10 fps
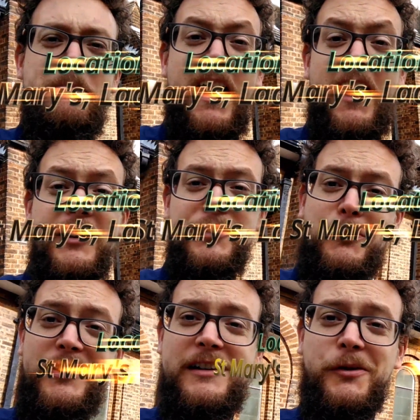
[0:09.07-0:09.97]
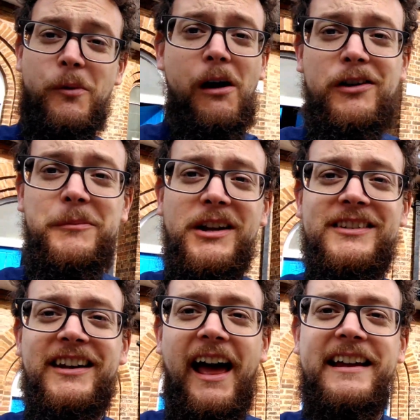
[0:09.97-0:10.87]
I just wanted to welcome you
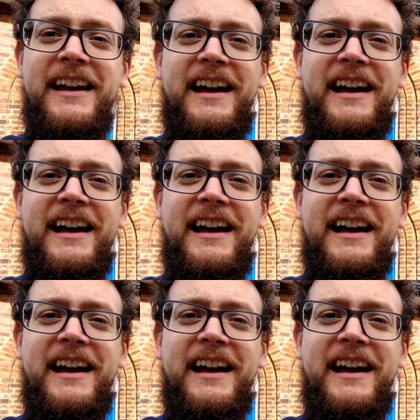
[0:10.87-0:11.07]
today.